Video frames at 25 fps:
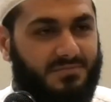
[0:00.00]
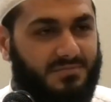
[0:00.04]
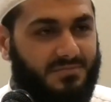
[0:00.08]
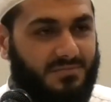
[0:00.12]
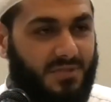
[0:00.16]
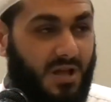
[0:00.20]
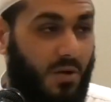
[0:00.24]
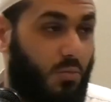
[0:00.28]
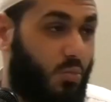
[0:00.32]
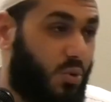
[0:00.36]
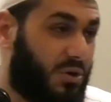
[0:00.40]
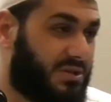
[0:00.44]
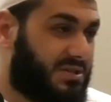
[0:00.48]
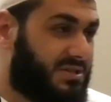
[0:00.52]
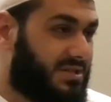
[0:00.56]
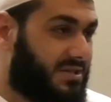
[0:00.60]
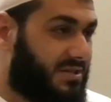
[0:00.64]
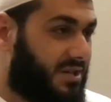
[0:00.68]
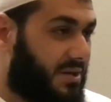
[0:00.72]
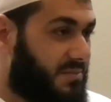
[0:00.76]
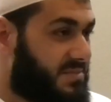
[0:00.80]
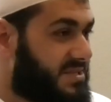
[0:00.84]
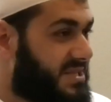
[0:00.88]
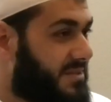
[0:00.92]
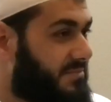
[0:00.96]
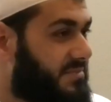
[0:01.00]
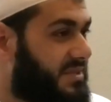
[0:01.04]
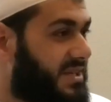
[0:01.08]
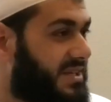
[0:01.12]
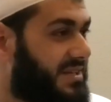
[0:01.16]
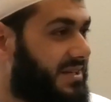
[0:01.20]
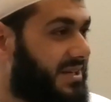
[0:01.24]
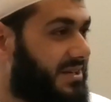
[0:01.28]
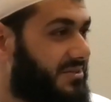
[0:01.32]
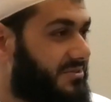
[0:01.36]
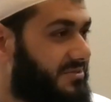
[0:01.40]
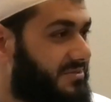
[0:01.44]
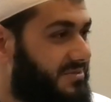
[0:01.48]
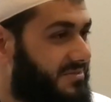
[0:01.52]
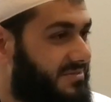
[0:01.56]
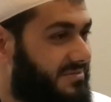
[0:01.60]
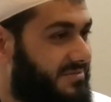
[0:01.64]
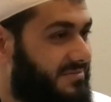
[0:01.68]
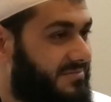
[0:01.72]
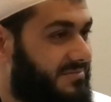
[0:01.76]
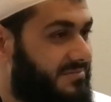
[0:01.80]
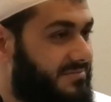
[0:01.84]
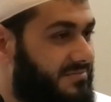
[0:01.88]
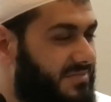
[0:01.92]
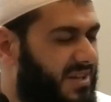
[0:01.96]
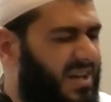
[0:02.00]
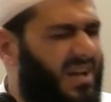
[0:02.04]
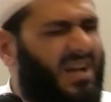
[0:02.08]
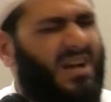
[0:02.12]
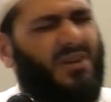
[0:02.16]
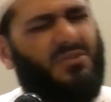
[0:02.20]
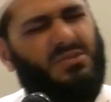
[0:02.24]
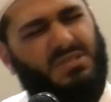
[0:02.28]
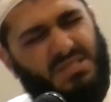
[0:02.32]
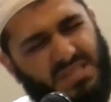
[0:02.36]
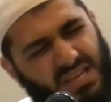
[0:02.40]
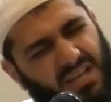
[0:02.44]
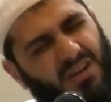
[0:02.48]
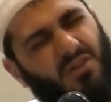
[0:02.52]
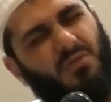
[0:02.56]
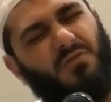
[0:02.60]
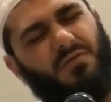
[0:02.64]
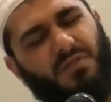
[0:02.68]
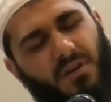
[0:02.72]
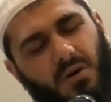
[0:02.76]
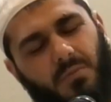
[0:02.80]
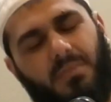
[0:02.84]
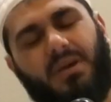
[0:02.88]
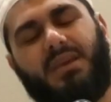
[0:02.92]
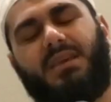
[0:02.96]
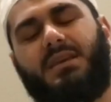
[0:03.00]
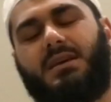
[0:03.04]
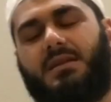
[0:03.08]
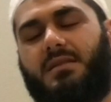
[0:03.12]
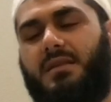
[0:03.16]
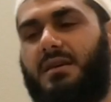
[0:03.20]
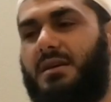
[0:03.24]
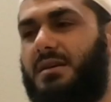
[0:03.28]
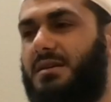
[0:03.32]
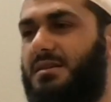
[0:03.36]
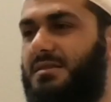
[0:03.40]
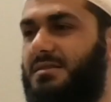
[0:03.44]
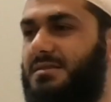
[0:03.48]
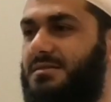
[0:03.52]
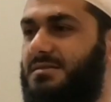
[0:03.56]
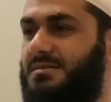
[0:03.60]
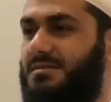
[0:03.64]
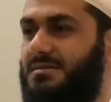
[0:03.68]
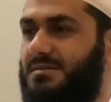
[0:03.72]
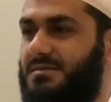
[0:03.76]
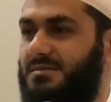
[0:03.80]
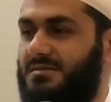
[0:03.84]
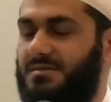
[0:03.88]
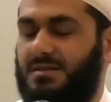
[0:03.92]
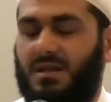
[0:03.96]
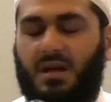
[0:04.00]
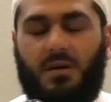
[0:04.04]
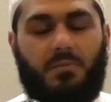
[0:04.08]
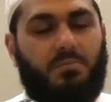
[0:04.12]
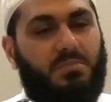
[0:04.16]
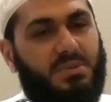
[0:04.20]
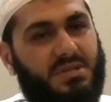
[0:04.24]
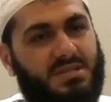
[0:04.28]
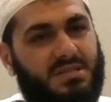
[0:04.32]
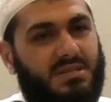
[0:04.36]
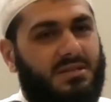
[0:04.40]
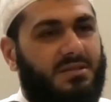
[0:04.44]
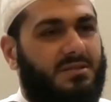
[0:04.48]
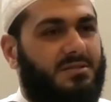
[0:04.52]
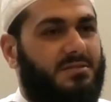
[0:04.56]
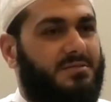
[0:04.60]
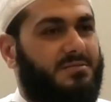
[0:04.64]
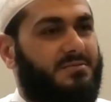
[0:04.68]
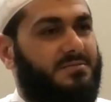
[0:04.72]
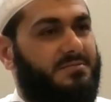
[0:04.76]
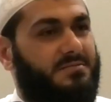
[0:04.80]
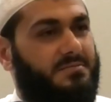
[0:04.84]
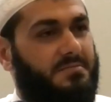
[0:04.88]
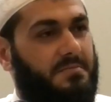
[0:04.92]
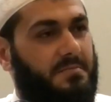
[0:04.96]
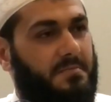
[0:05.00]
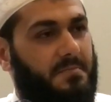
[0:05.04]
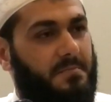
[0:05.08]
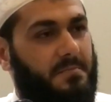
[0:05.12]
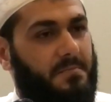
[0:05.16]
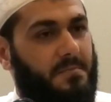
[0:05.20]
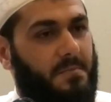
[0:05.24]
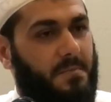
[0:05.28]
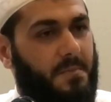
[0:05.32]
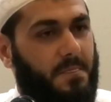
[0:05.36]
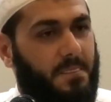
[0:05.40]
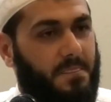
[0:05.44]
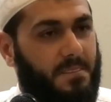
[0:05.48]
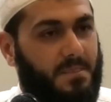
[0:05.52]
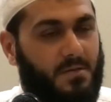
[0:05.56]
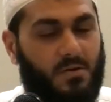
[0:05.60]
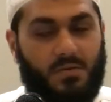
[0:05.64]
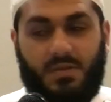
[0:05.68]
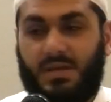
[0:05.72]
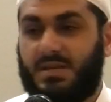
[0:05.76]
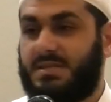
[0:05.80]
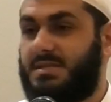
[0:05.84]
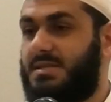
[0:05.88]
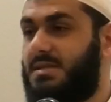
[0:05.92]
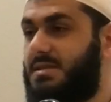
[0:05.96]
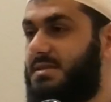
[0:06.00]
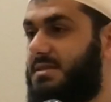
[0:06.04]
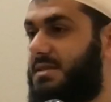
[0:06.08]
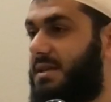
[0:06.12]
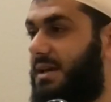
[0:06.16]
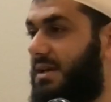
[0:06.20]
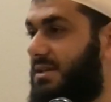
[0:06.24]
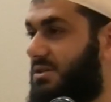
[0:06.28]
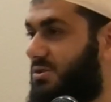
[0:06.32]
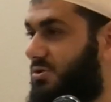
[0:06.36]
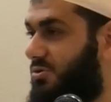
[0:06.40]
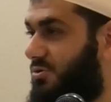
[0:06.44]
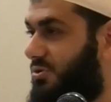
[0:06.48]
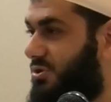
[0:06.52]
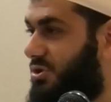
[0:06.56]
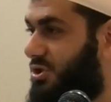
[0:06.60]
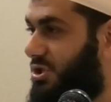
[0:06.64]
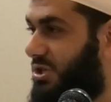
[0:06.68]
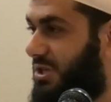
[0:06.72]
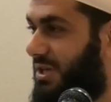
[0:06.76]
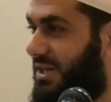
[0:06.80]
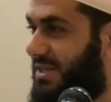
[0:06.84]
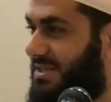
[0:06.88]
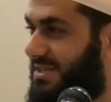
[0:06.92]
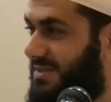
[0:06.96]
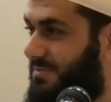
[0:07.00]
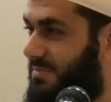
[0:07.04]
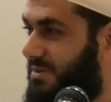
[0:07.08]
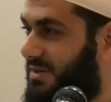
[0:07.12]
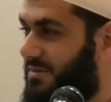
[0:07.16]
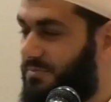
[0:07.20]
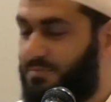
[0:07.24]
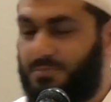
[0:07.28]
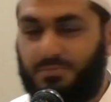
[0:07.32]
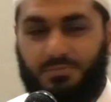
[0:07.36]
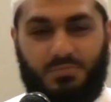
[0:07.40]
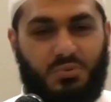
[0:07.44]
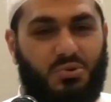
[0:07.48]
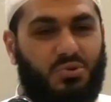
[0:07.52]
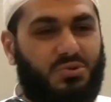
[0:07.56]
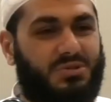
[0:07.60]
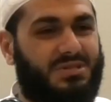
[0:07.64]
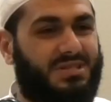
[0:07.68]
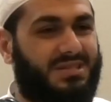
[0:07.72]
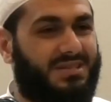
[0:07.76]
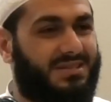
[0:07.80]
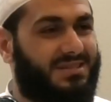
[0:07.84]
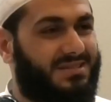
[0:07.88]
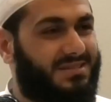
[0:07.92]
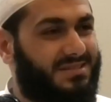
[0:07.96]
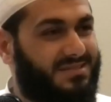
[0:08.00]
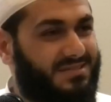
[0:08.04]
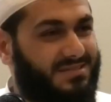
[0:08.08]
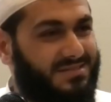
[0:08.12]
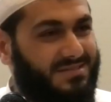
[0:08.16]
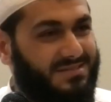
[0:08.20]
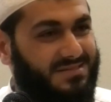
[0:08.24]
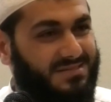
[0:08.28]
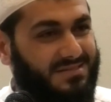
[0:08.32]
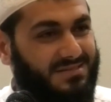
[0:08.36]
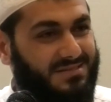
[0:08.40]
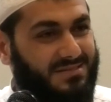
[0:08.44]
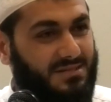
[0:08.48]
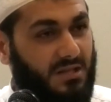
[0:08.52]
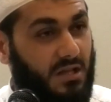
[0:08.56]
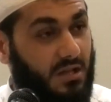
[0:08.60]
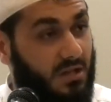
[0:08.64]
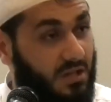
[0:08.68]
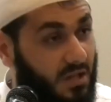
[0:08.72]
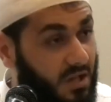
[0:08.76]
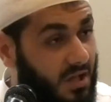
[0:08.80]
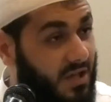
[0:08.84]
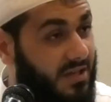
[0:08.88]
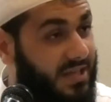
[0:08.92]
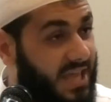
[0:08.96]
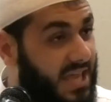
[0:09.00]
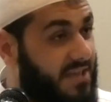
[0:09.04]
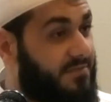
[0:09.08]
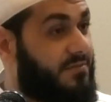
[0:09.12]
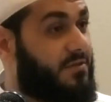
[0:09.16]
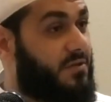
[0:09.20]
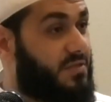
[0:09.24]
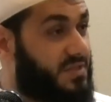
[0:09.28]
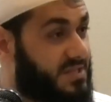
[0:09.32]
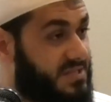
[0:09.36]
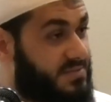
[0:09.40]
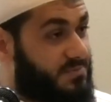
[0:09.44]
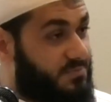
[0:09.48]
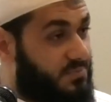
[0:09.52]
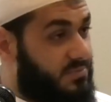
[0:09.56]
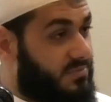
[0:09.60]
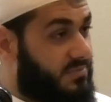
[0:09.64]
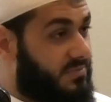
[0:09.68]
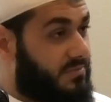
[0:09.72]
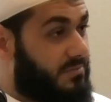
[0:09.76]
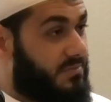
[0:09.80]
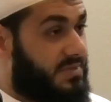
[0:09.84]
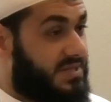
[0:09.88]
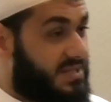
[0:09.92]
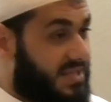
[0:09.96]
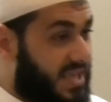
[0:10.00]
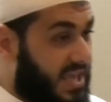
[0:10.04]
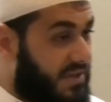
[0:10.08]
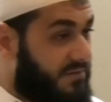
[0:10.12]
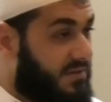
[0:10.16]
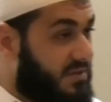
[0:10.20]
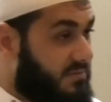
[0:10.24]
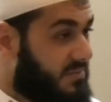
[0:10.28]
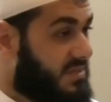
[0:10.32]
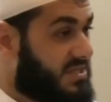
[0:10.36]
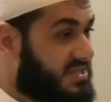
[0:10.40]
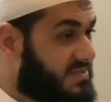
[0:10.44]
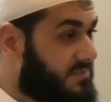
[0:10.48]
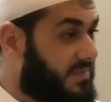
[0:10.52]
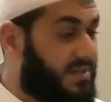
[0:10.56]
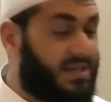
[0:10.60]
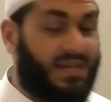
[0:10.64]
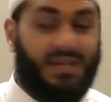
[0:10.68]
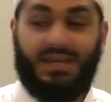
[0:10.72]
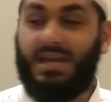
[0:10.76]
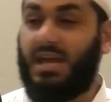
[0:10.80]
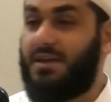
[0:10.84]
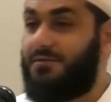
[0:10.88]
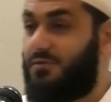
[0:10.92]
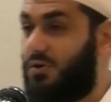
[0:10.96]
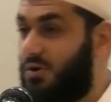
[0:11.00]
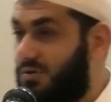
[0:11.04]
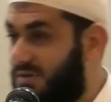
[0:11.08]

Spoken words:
I'm wanted, I'm something now. I'll see if I'll make it there. I'm busy. Or that sister, as soon as she gets a bit of beauty, Allah gave him this money and gave her